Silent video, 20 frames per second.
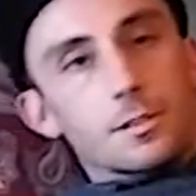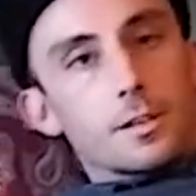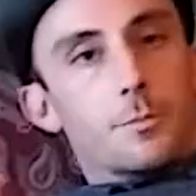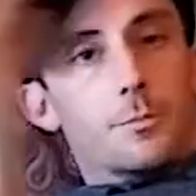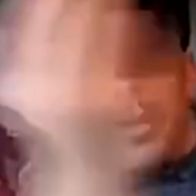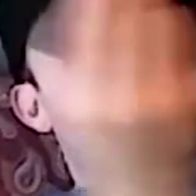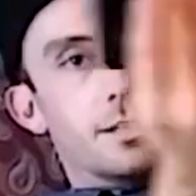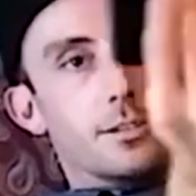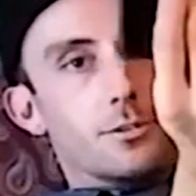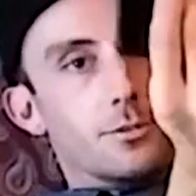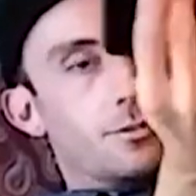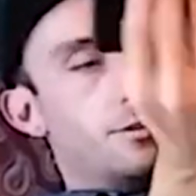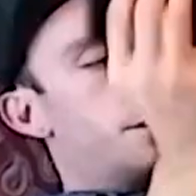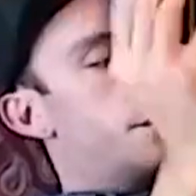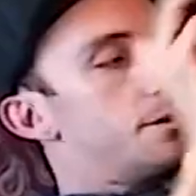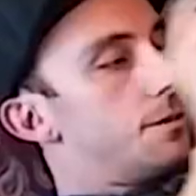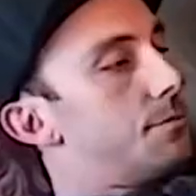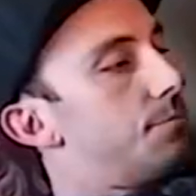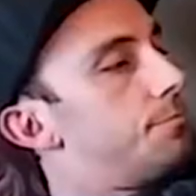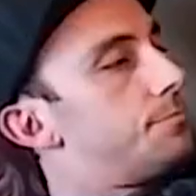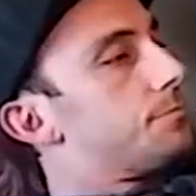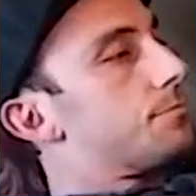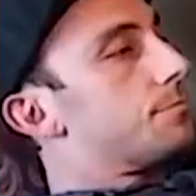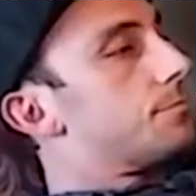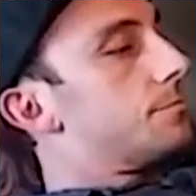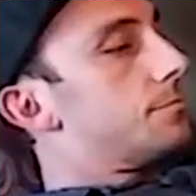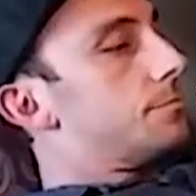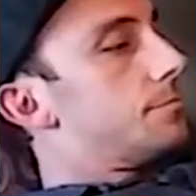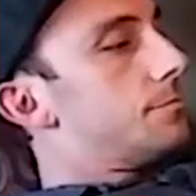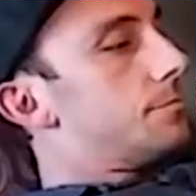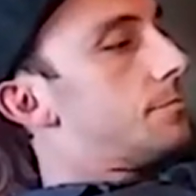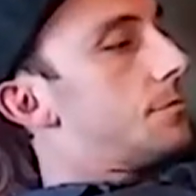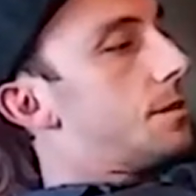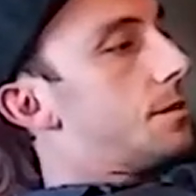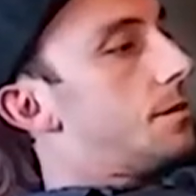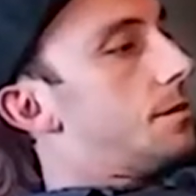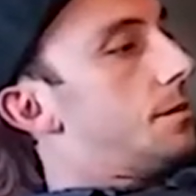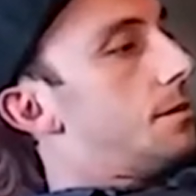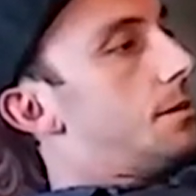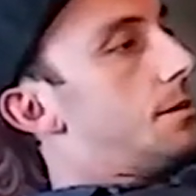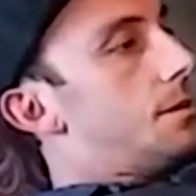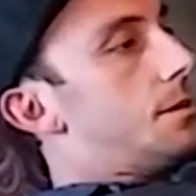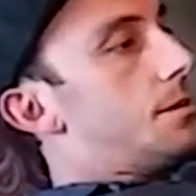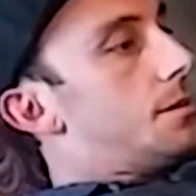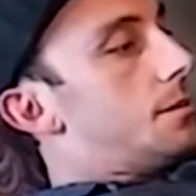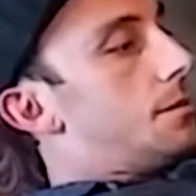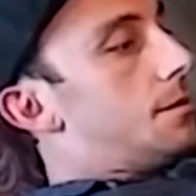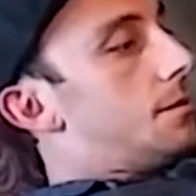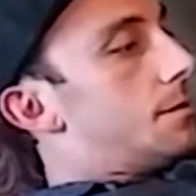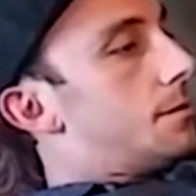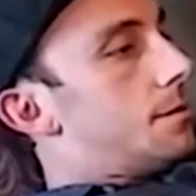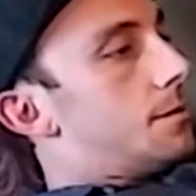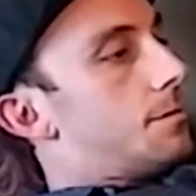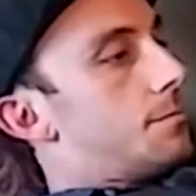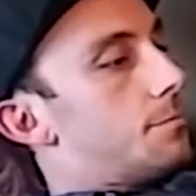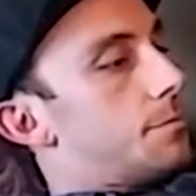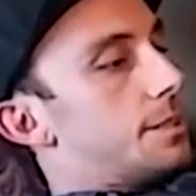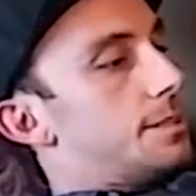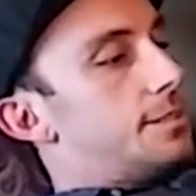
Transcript: Got my Kindle here. I'm